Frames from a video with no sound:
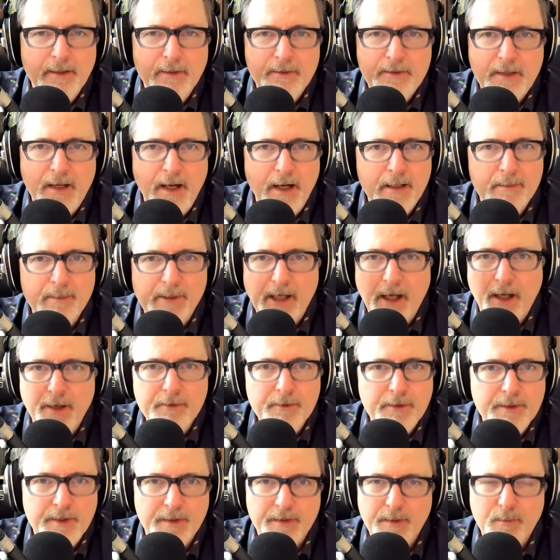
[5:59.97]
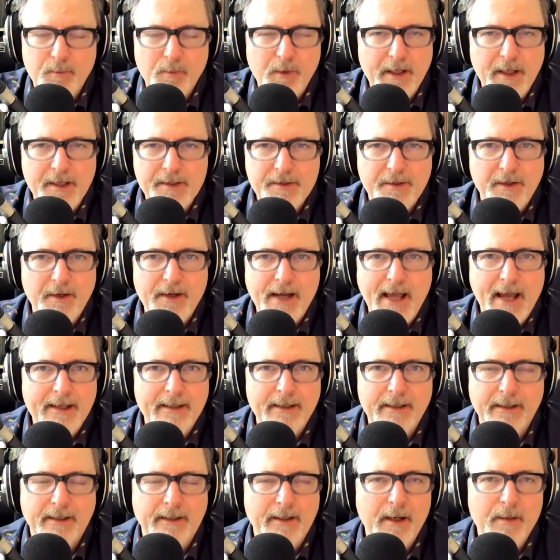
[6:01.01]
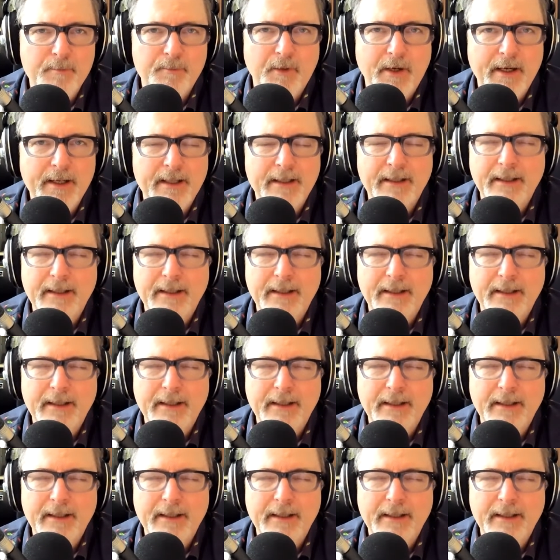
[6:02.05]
there's got to be hundreds of them when I start adding up, right?